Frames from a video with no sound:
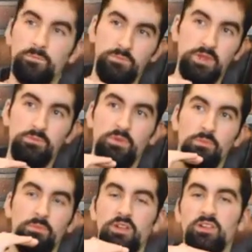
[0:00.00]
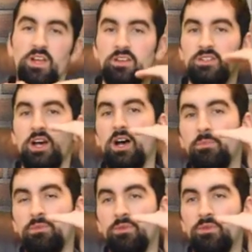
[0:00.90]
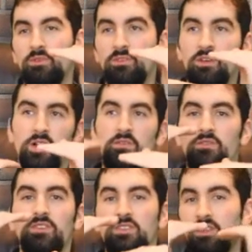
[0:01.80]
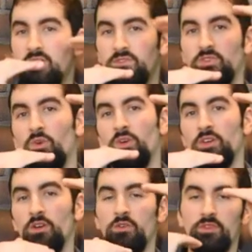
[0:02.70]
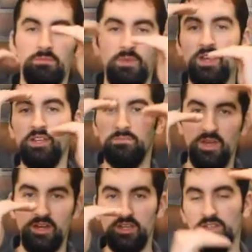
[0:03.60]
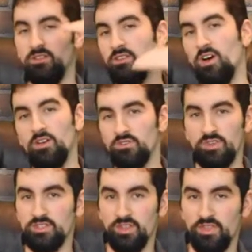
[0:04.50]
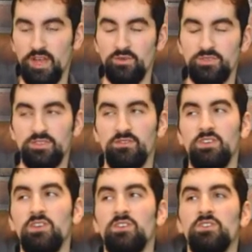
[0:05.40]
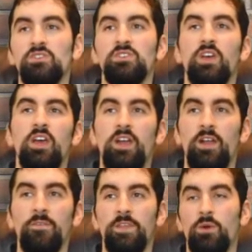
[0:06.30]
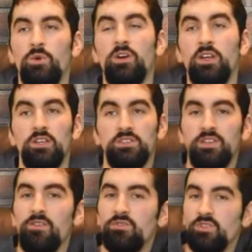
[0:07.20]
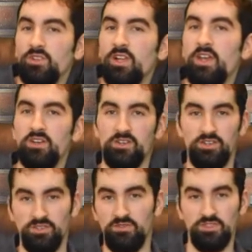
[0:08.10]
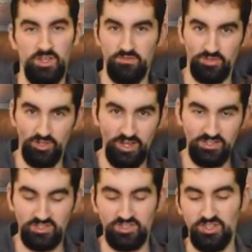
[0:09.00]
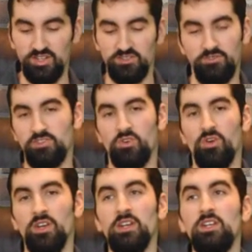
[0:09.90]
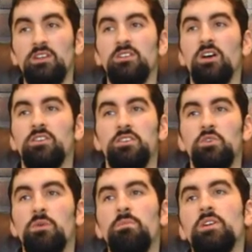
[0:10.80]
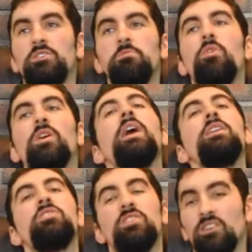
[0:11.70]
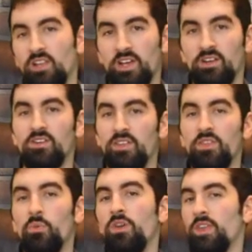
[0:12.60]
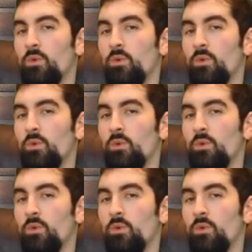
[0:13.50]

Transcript: people built on top of the city of Troy over many, many hundreds and thousands of years, and there were several layers of several ancient cities of Troy, and he dug to a much more ancient layer than the one